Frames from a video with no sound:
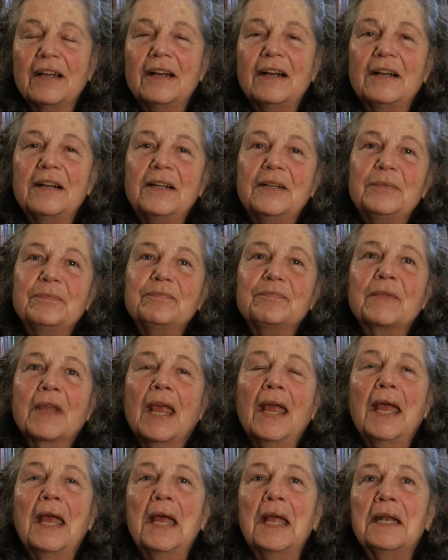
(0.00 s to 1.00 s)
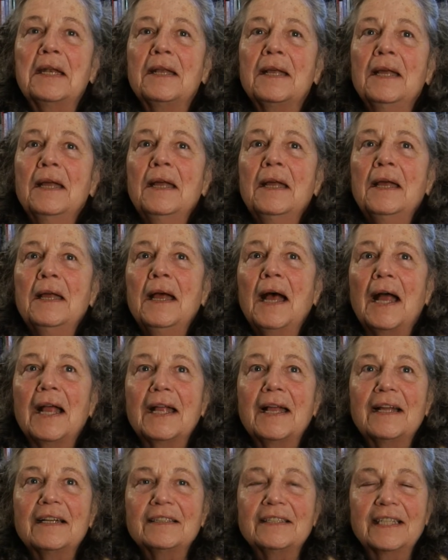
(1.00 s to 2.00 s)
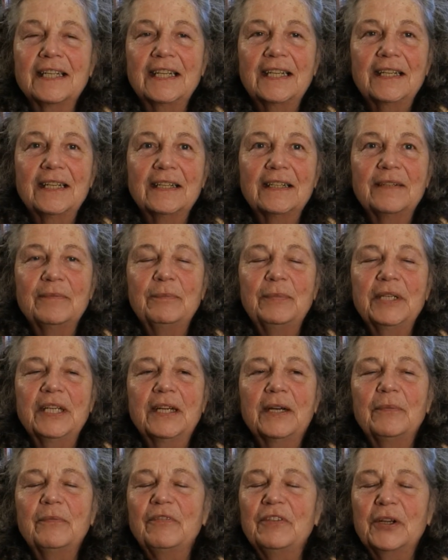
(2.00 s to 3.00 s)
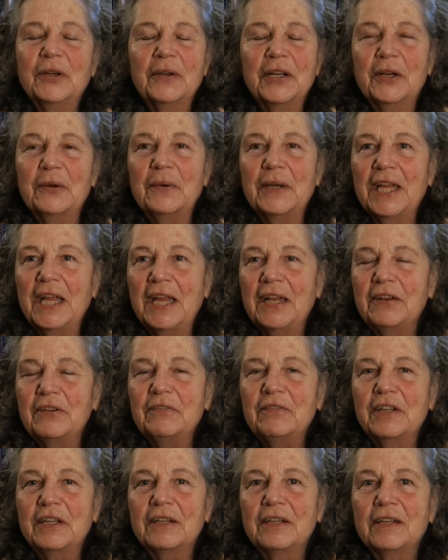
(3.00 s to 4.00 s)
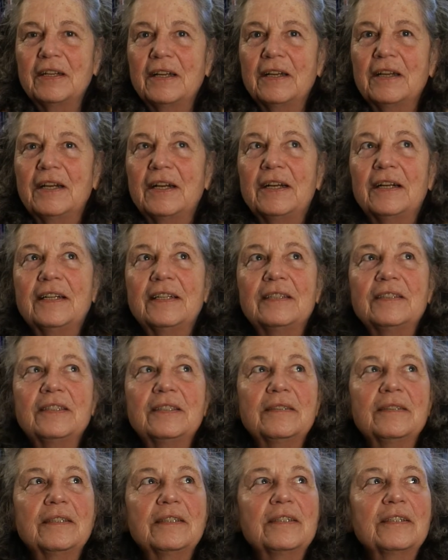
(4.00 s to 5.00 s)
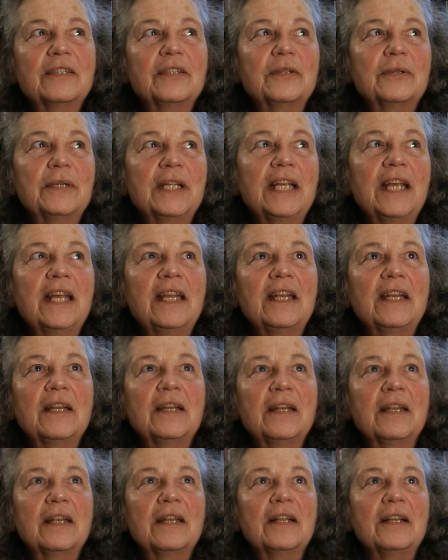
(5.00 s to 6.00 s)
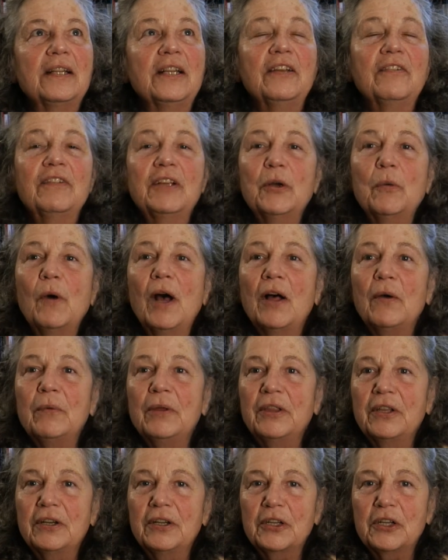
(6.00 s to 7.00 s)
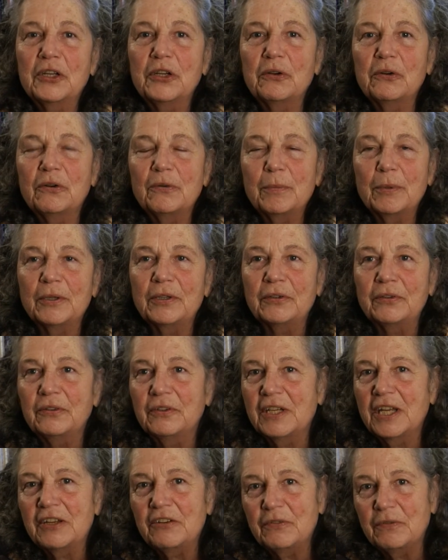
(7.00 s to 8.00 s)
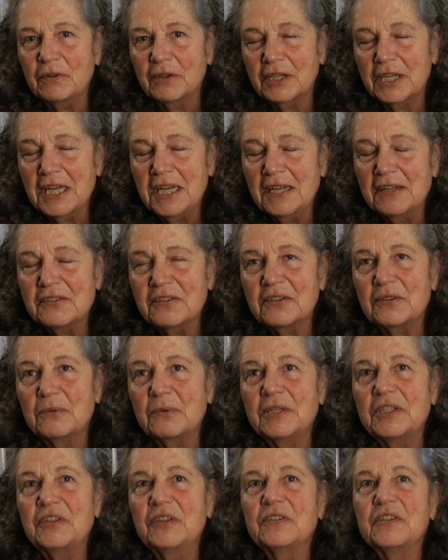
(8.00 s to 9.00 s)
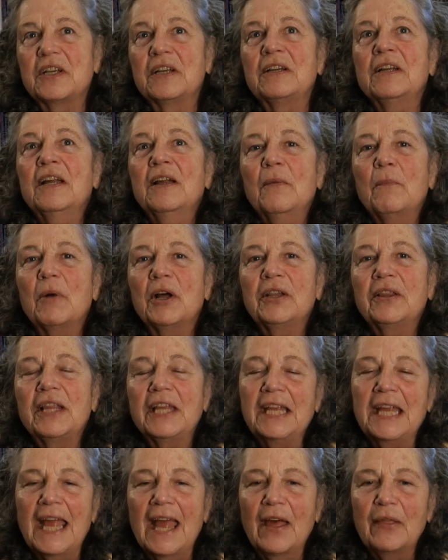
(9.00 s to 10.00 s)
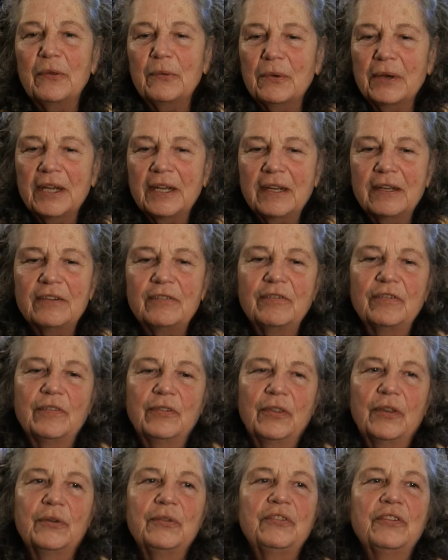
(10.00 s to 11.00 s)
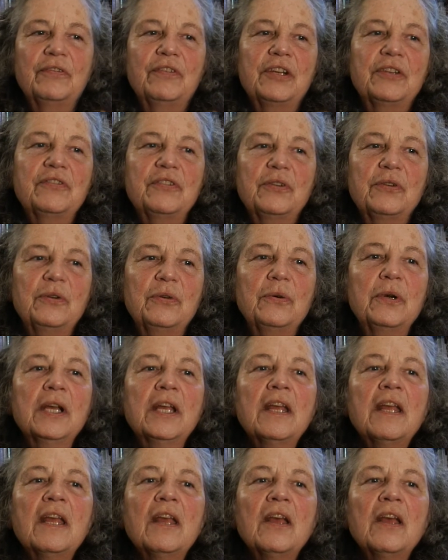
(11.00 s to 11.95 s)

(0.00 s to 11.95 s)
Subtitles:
And I got to become very creative and created Living Well with an Incurable or Stage 4 Cancer, which is a monthly gathering of those of us who